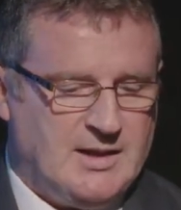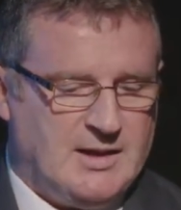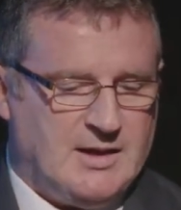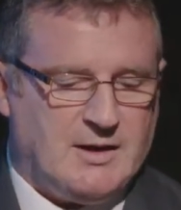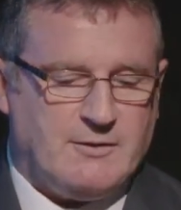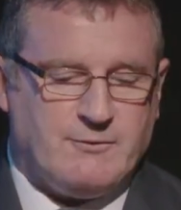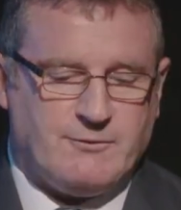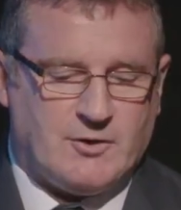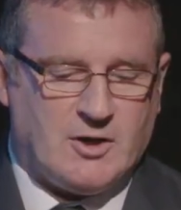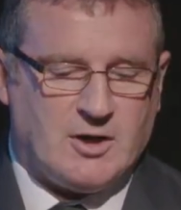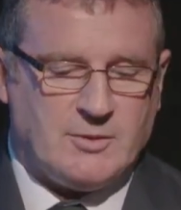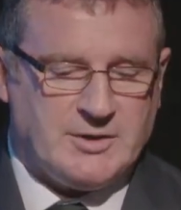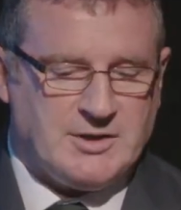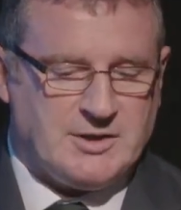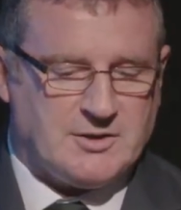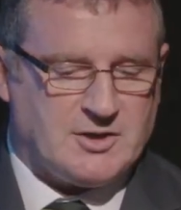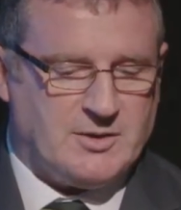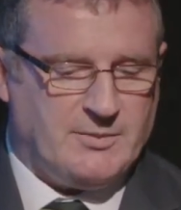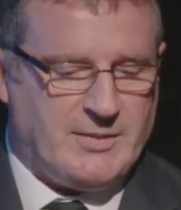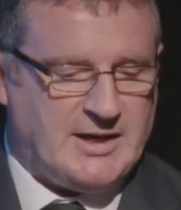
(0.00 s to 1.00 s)
informing
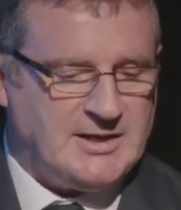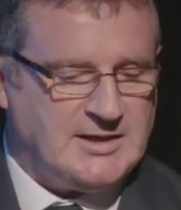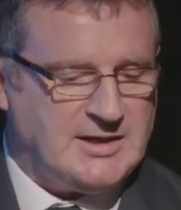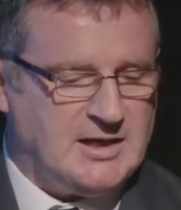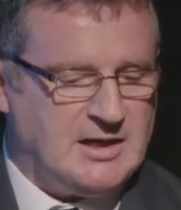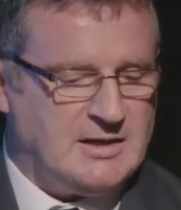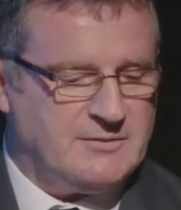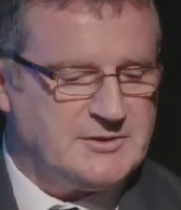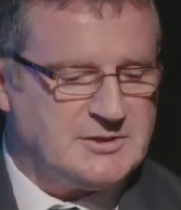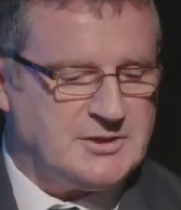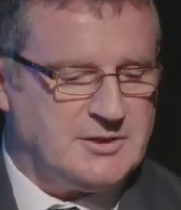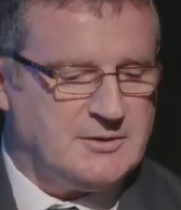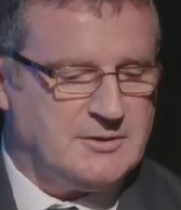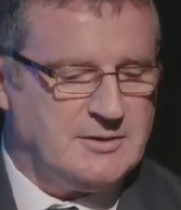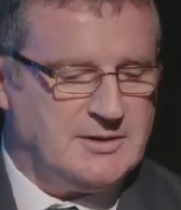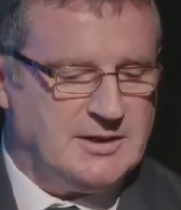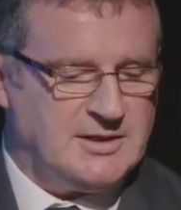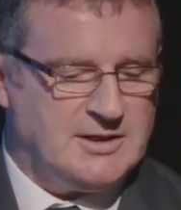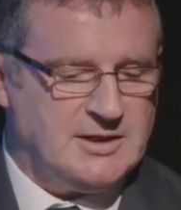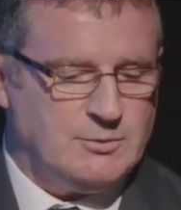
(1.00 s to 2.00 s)
their commanding officer
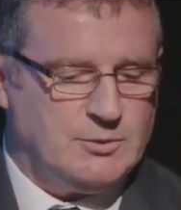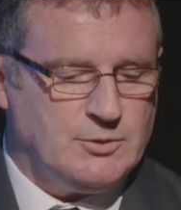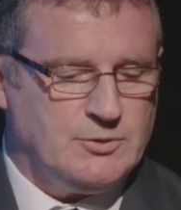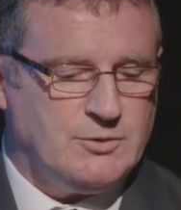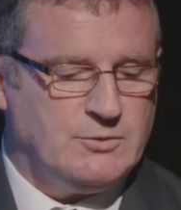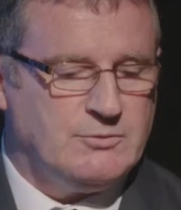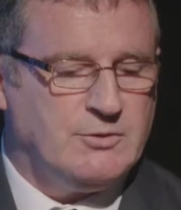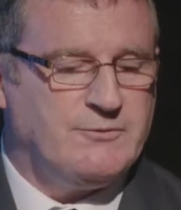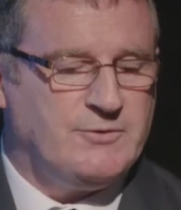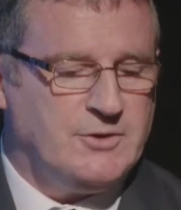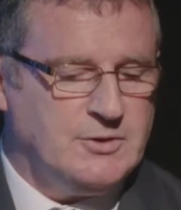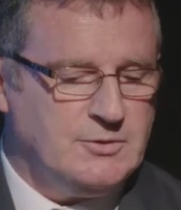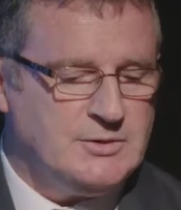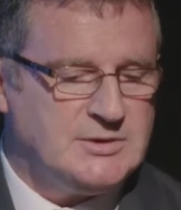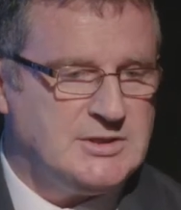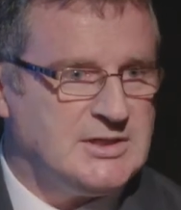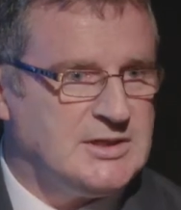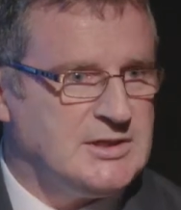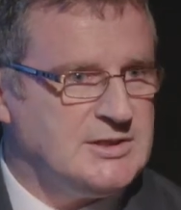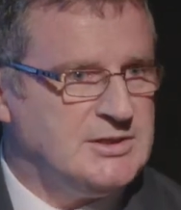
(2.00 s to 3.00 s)
that they would refuse
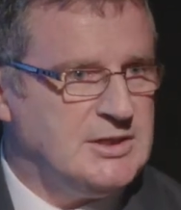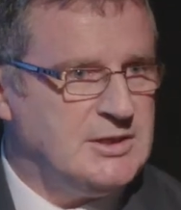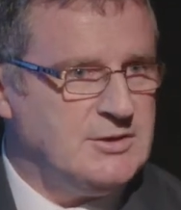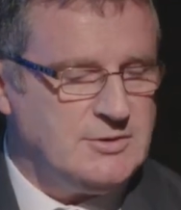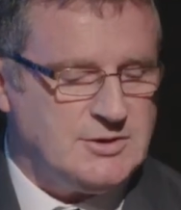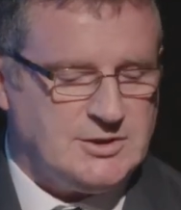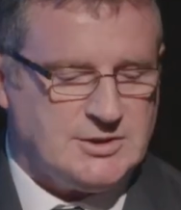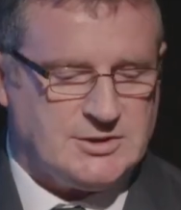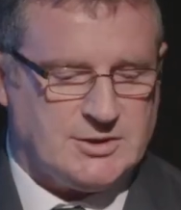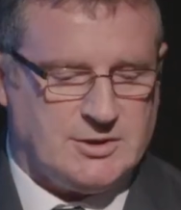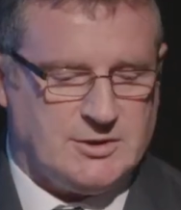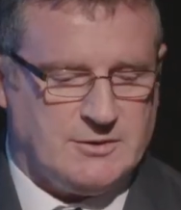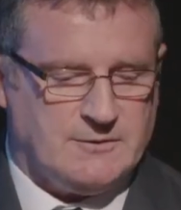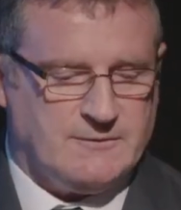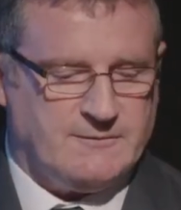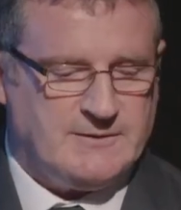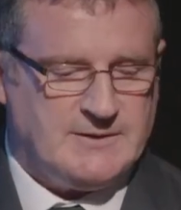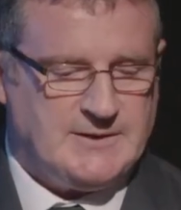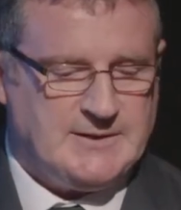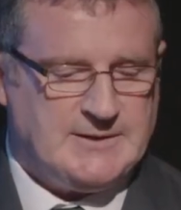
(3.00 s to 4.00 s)
to continue to
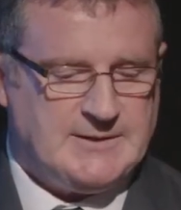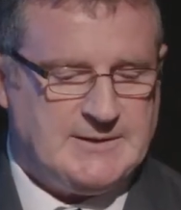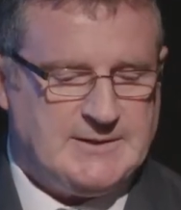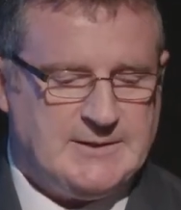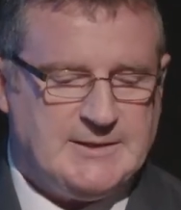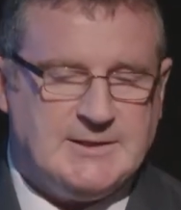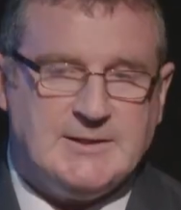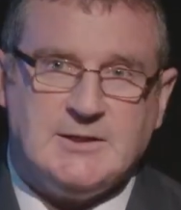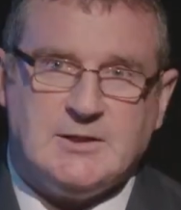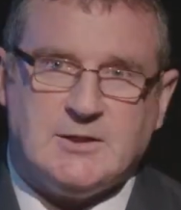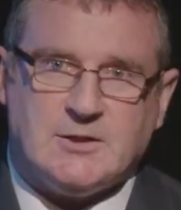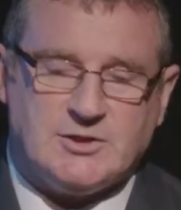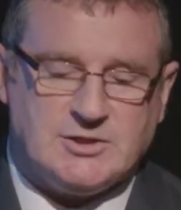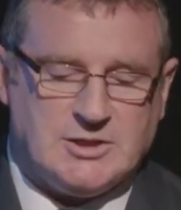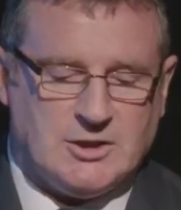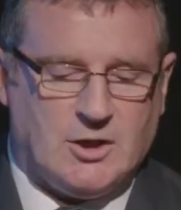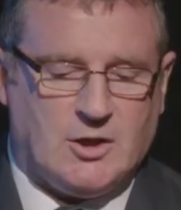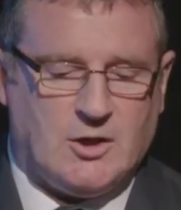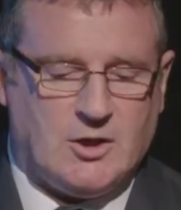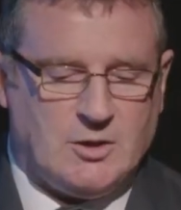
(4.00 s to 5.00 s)
serve
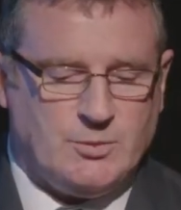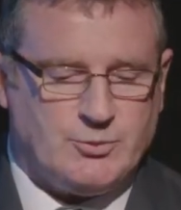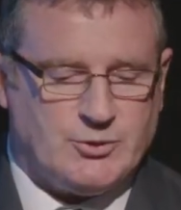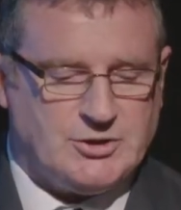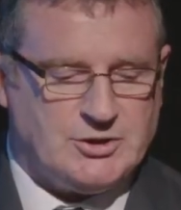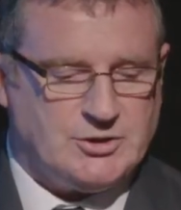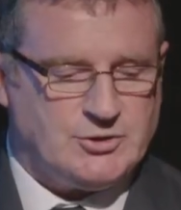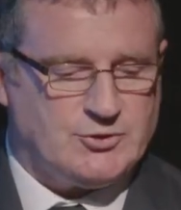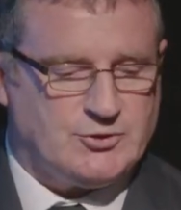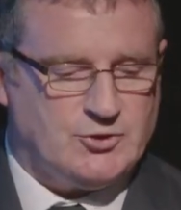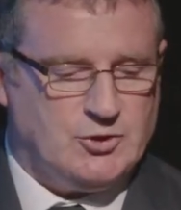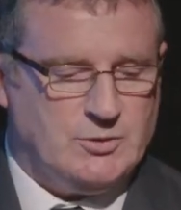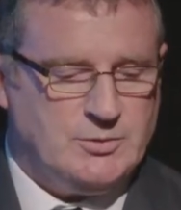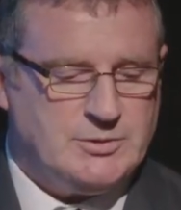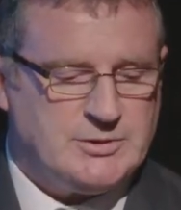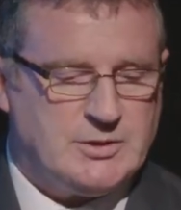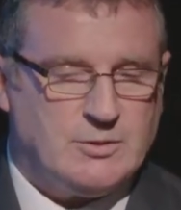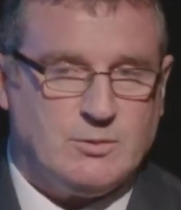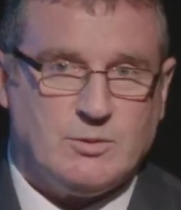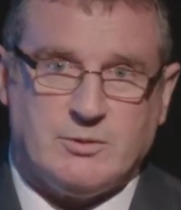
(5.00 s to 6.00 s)
until all British
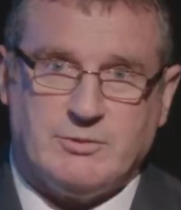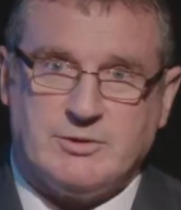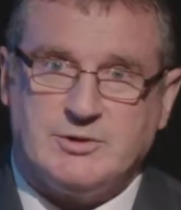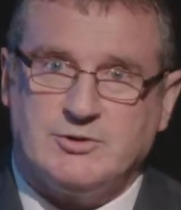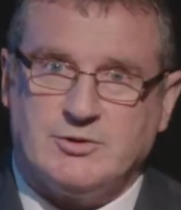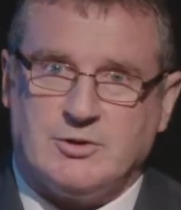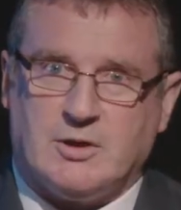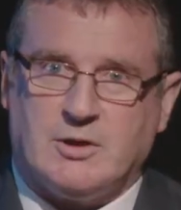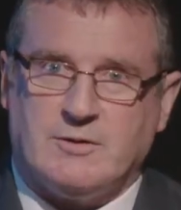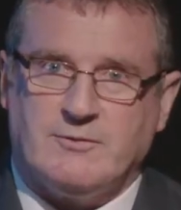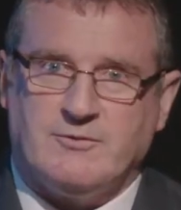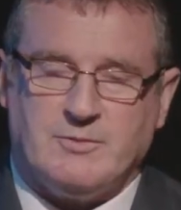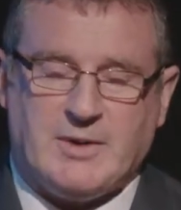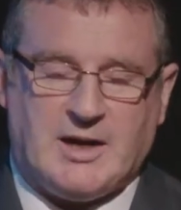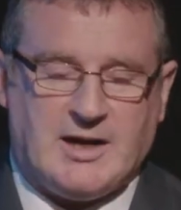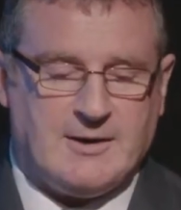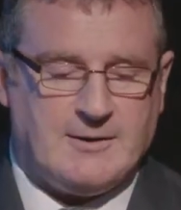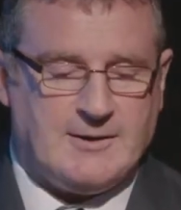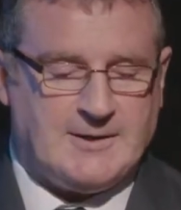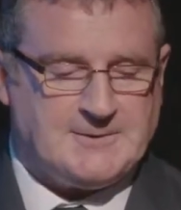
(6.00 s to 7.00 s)
troops were withdrawn from
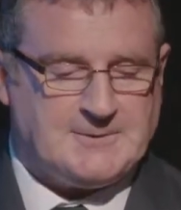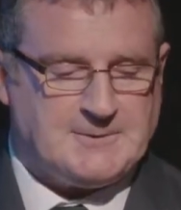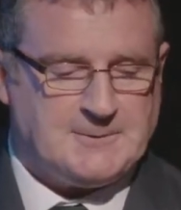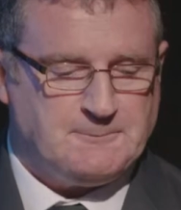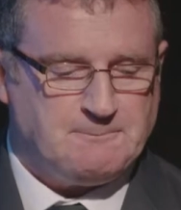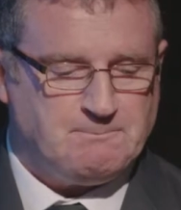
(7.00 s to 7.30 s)
Ireland.